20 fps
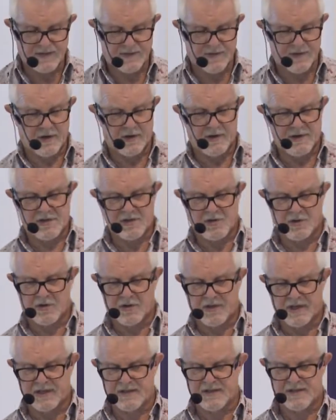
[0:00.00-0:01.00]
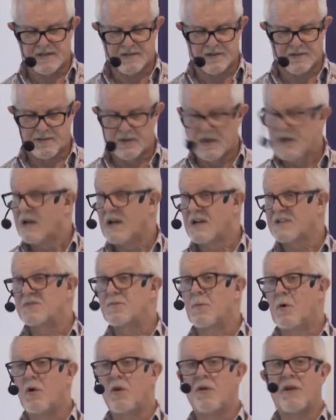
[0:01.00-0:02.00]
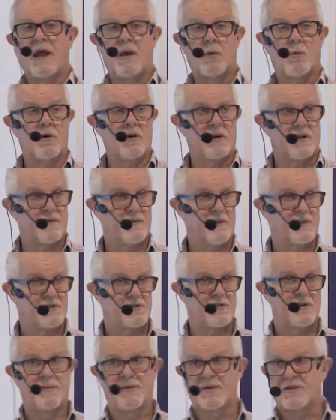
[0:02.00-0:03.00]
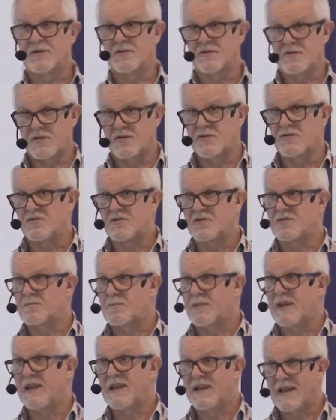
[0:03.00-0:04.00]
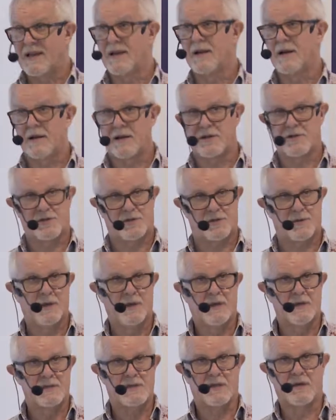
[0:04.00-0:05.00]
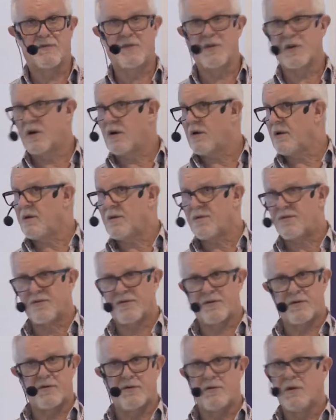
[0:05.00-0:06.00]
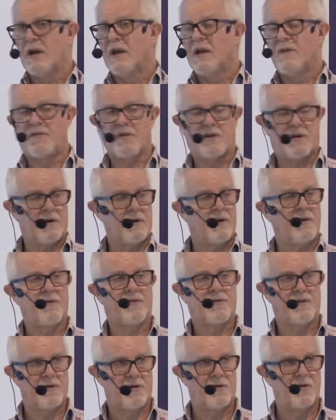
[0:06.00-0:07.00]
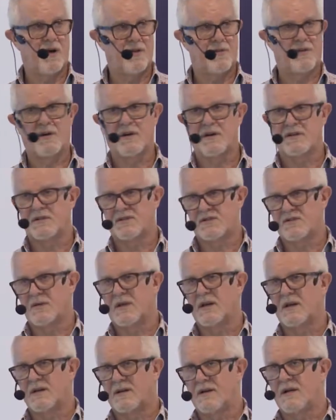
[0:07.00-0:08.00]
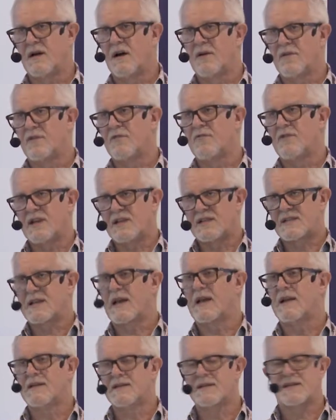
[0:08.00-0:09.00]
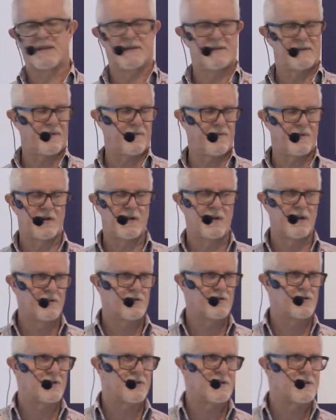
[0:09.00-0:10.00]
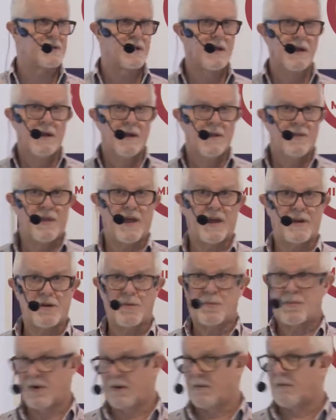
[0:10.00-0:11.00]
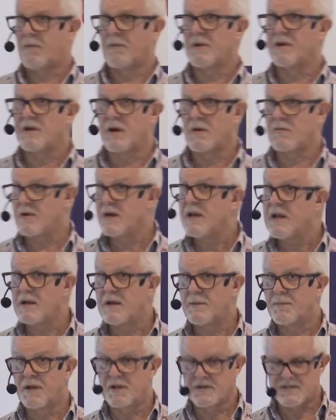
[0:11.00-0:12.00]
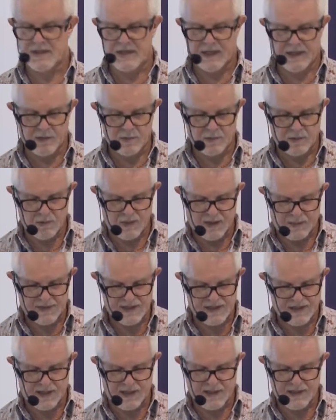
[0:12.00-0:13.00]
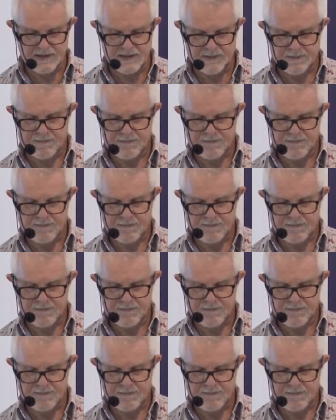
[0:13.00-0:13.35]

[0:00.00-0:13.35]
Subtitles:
if you're only talking to a small network of distributors who speak English. So if you're going through other resellers in different countries, then you probably don't need a multilingual website.